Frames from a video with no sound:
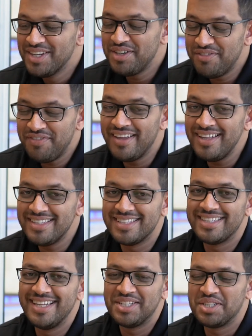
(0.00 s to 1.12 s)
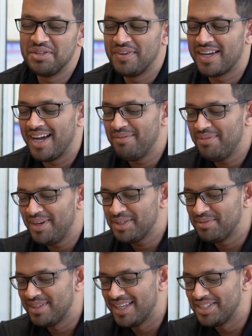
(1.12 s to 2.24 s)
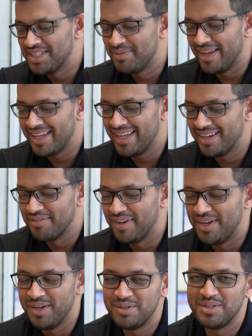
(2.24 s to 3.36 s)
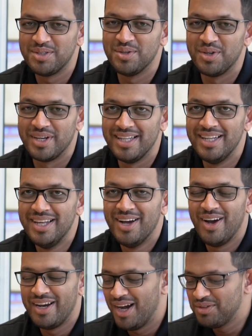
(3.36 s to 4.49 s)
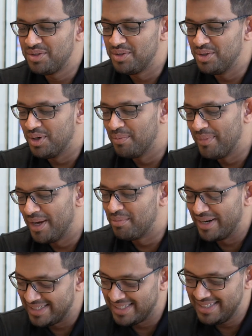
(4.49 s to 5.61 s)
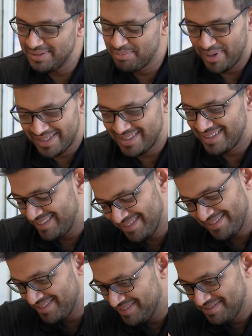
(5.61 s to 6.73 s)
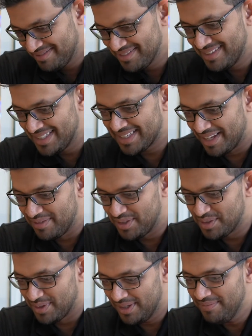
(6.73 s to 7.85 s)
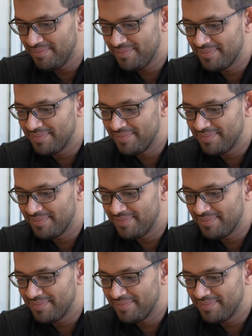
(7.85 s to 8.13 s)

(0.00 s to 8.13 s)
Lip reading: She feels a sense of accomplishment that she's making a video tutorial on how to do homemade braces, but let's give it to her.